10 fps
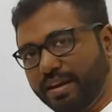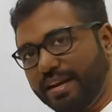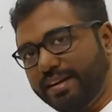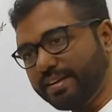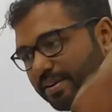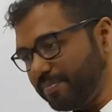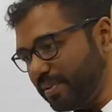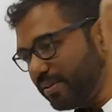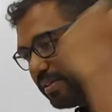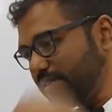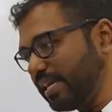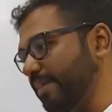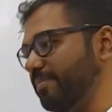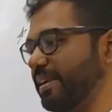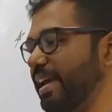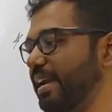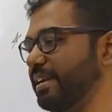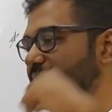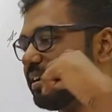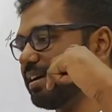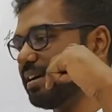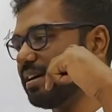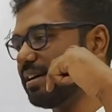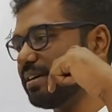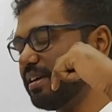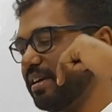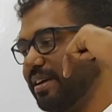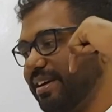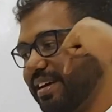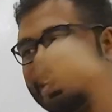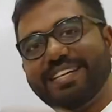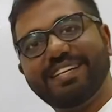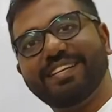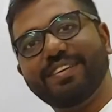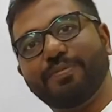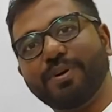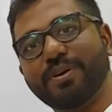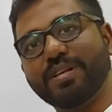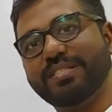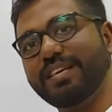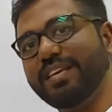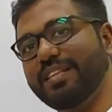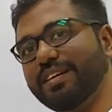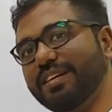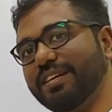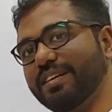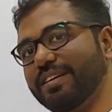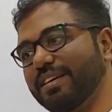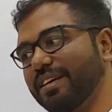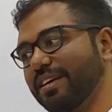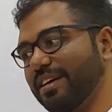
later, on the same date, and if you're going to see the